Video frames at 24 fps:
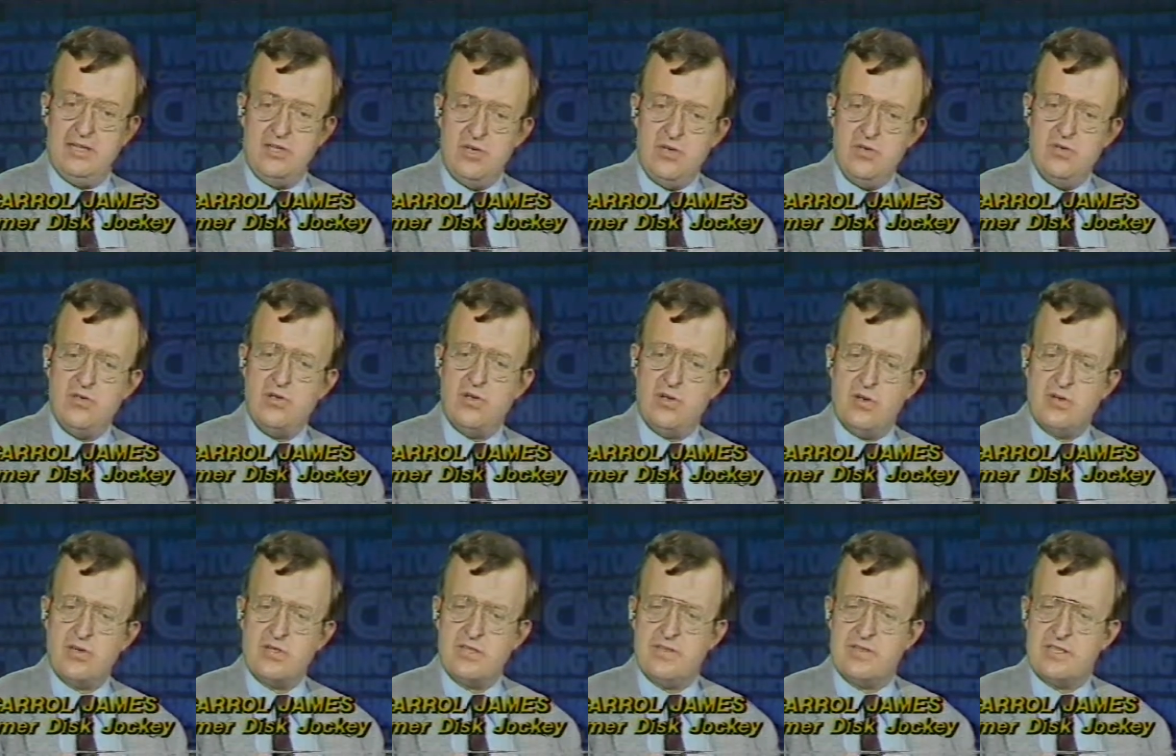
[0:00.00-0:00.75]
who
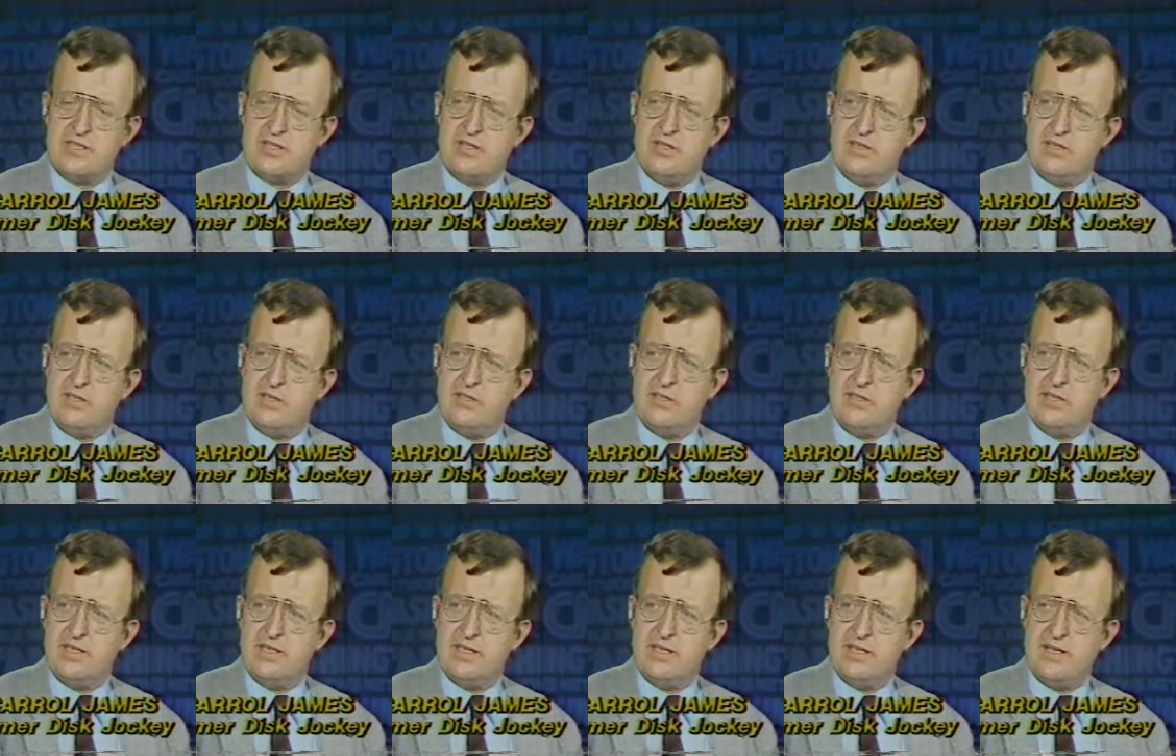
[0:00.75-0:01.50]
knows if it's going to go in
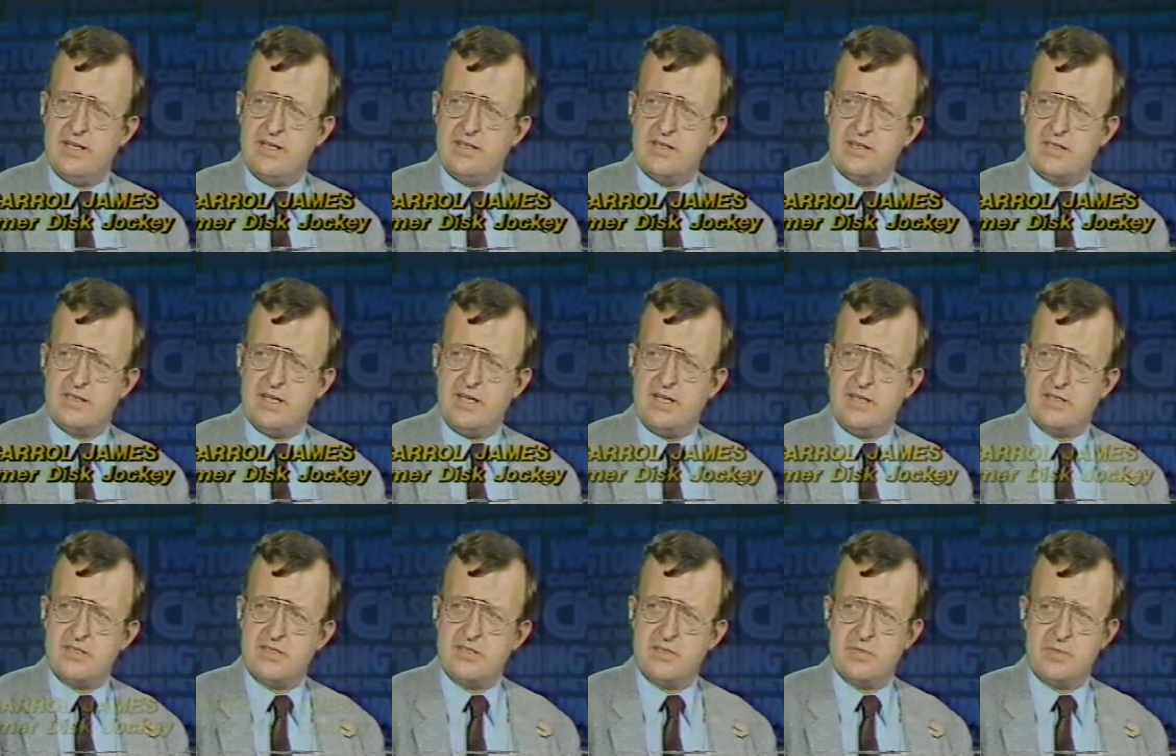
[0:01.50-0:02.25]
the United States?